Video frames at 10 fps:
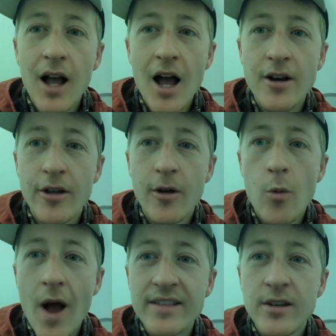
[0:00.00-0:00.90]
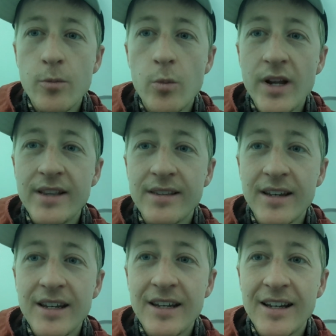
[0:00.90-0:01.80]
Another wet and
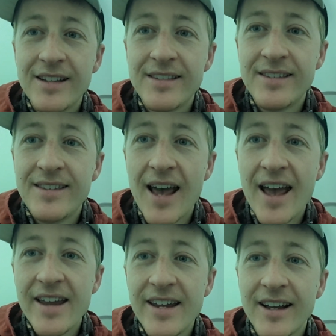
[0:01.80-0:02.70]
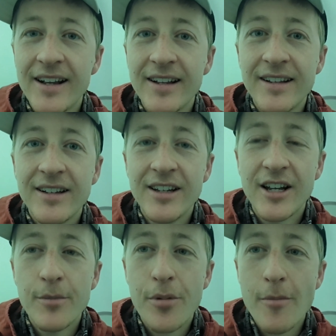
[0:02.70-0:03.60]
windy day. You
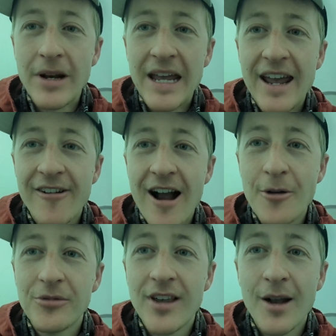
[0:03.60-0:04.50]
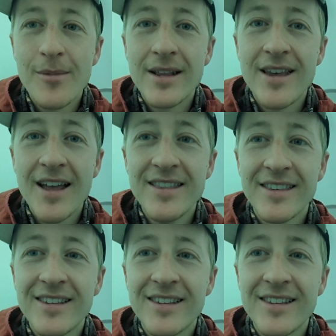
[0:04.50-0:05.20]
could probably hear it outside my tent.